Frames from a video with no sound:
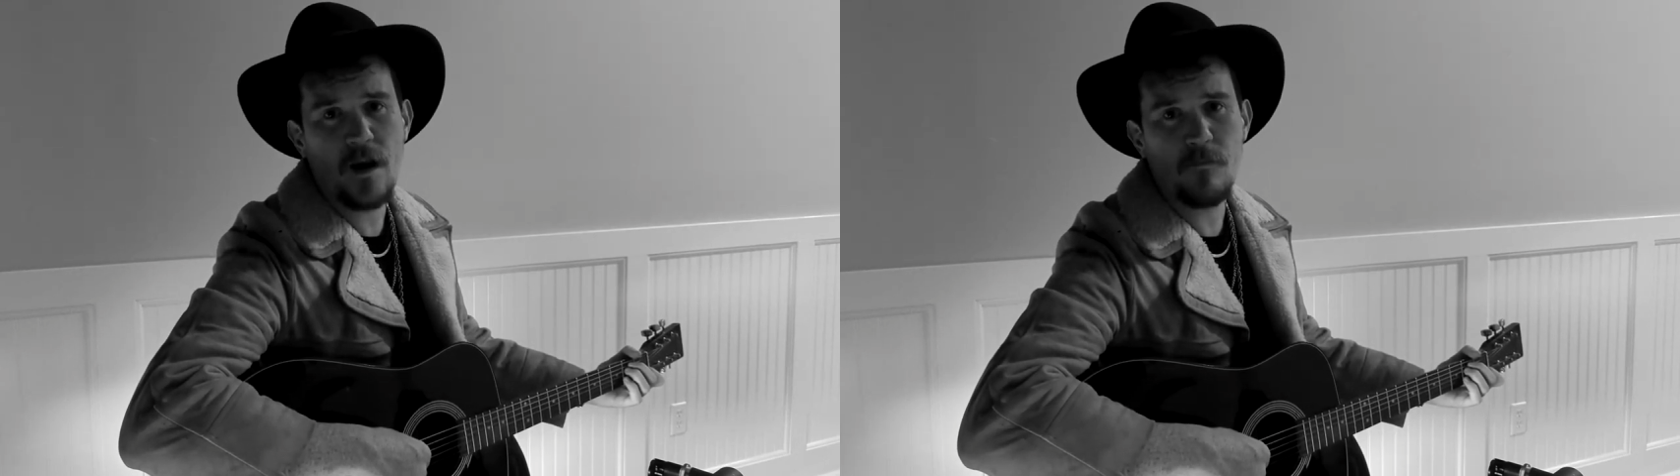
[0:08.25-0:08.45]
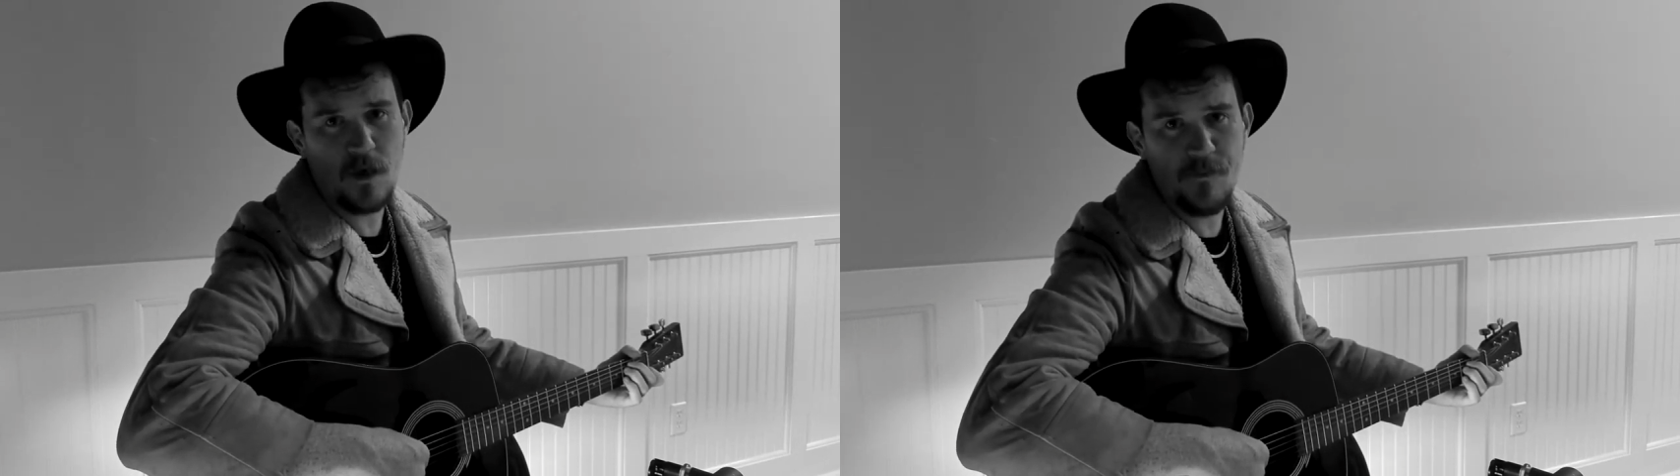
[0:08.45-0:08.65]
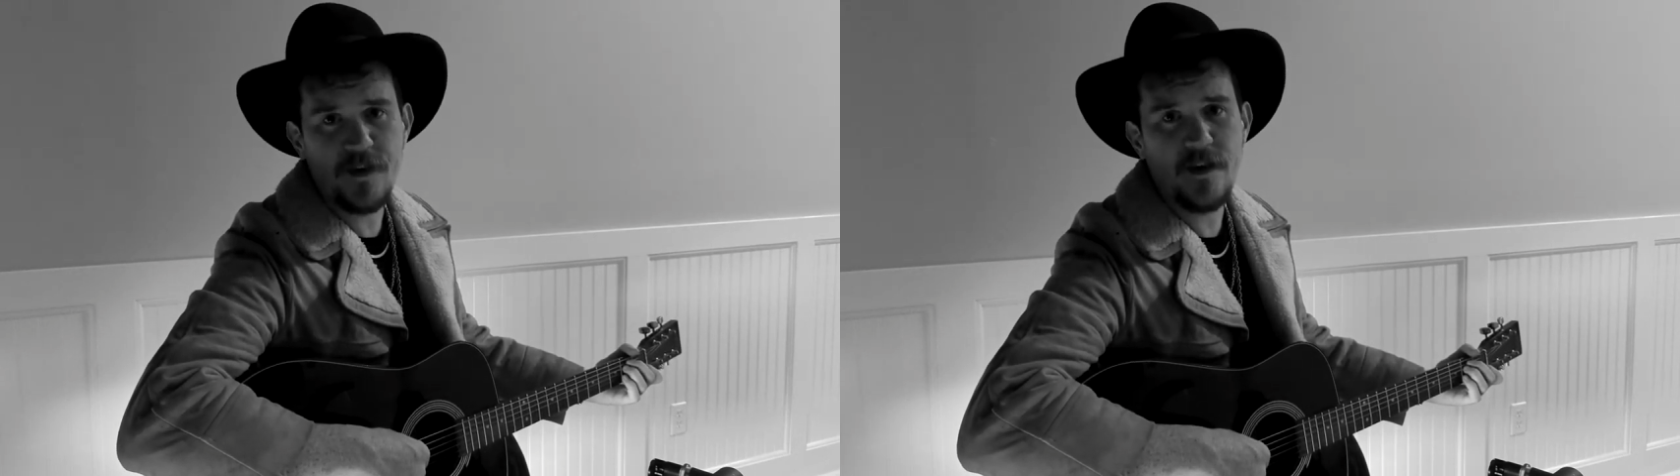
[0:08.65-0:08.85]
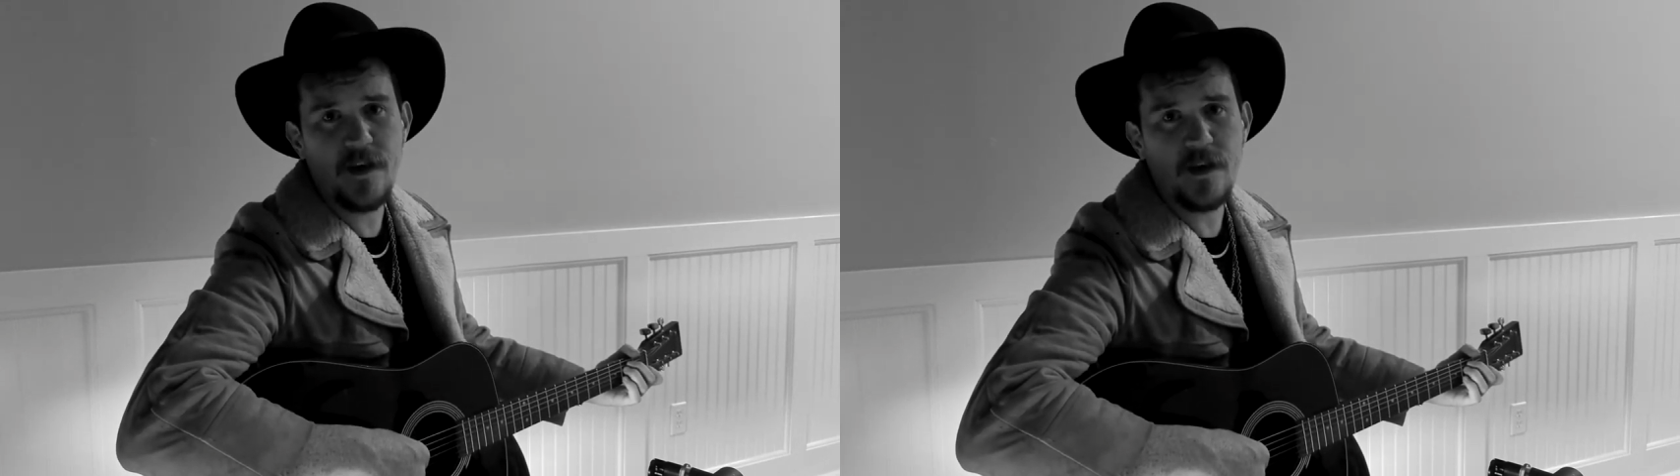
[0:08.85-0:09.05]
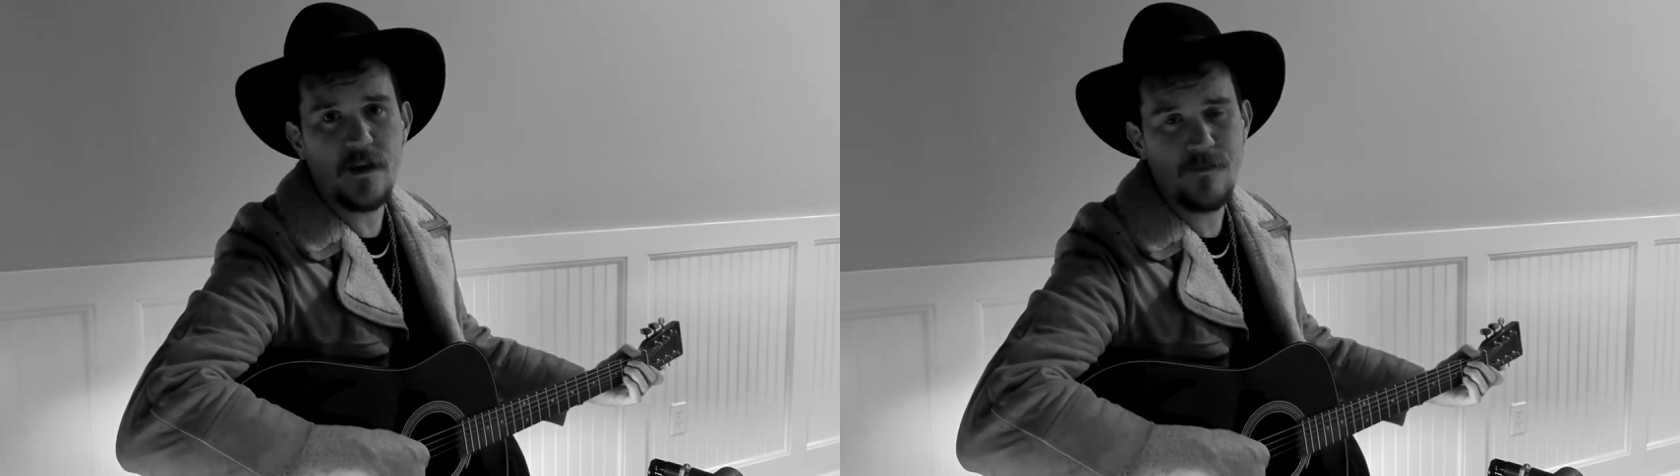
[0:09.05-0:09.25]
I'm coming to
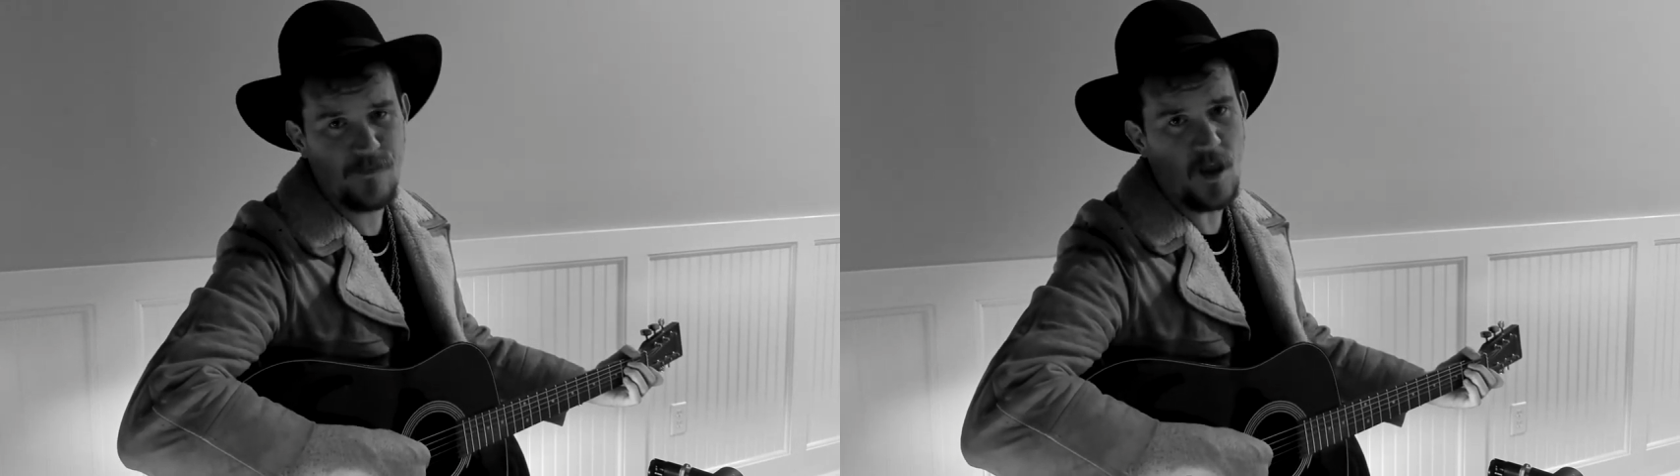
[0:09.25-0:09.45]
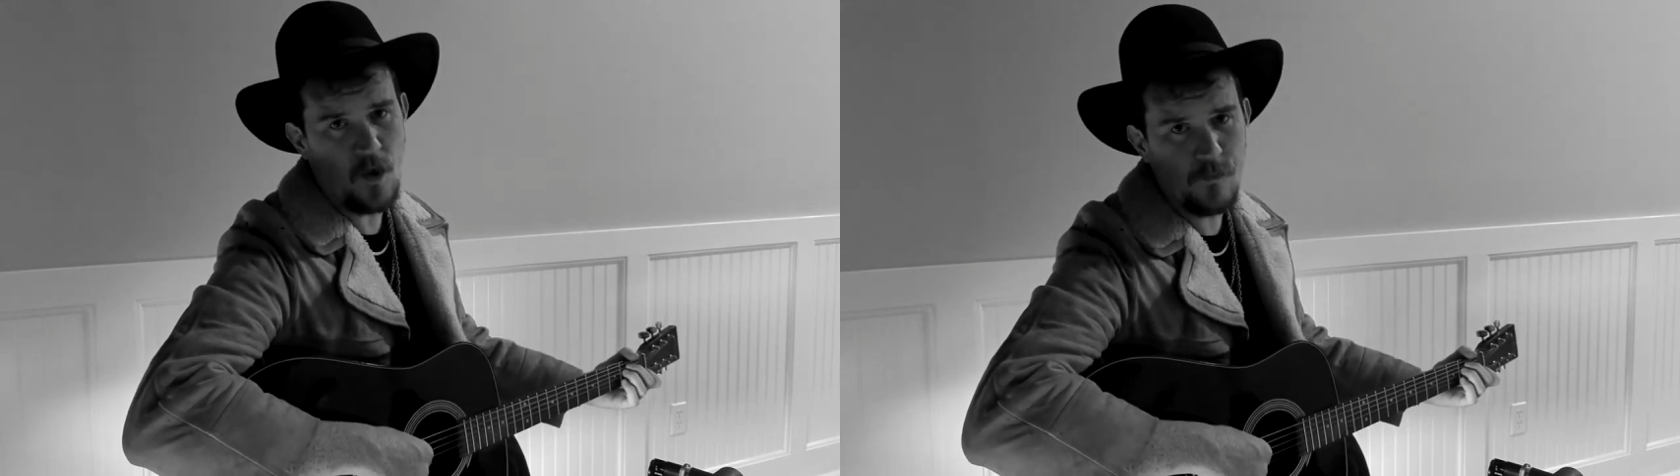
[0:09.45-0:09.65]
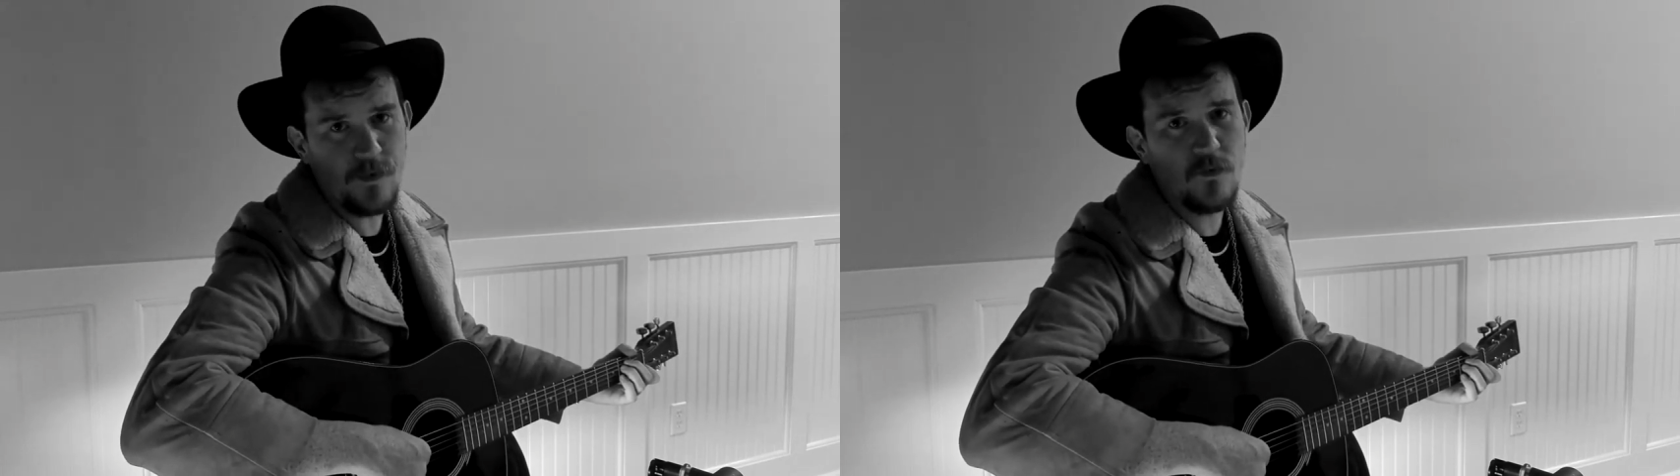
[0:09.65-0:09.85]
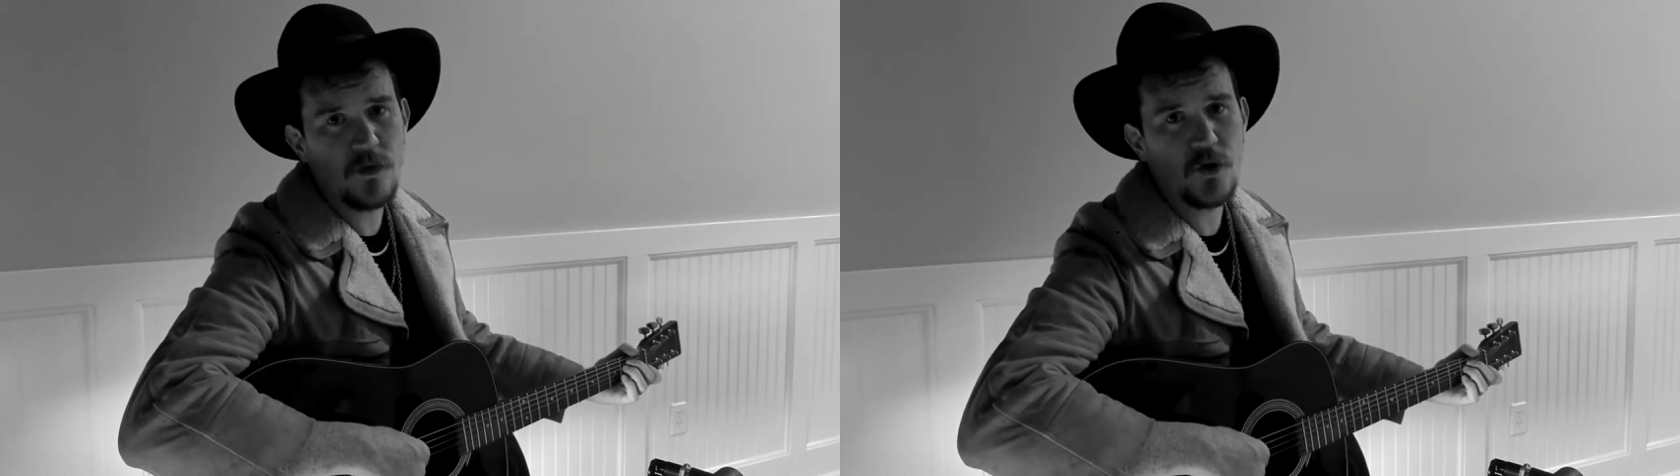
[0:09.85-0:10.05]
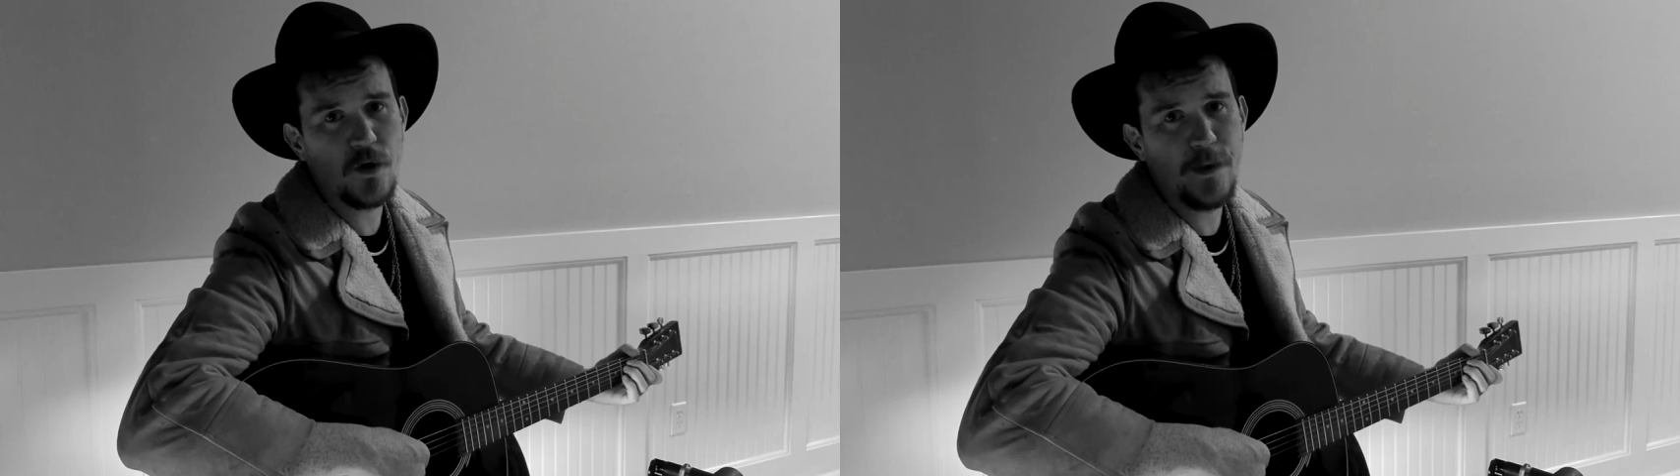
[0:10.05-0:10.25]
take it. I hope you
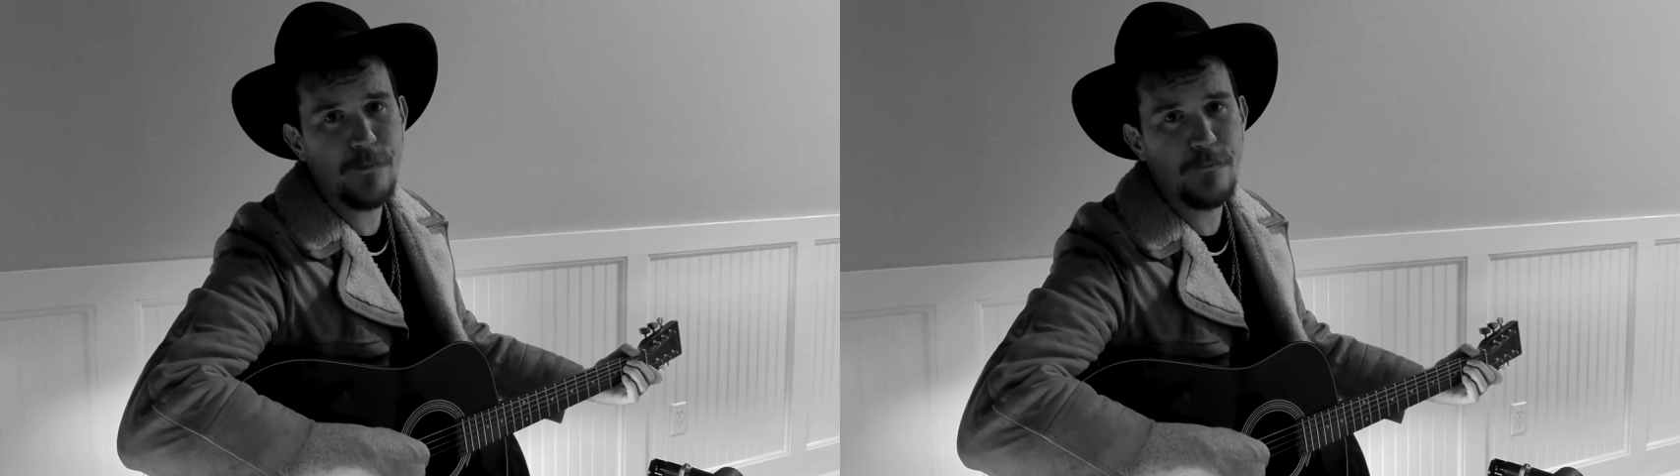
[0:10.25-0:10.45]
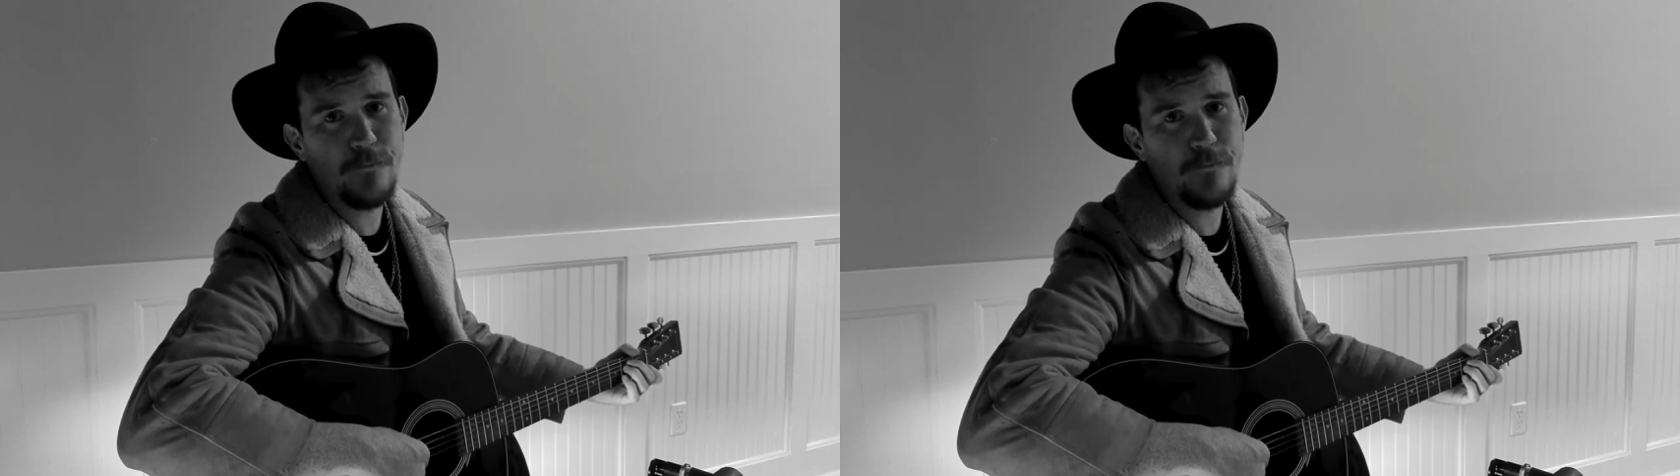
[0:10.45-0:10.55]
enjoy it.